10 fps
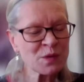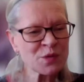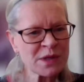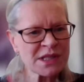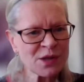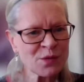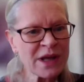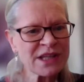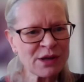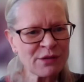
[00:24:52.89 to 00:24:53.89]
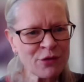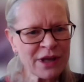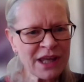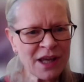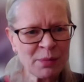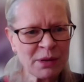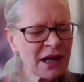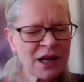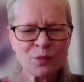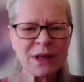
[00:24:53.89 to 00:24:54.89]
which we're still waiting for here,
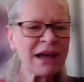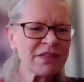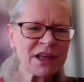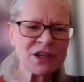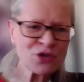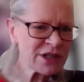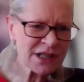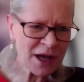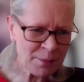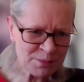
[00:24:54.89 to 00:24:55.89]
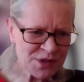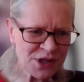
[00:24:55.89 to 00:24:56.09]
but we have that joy to come.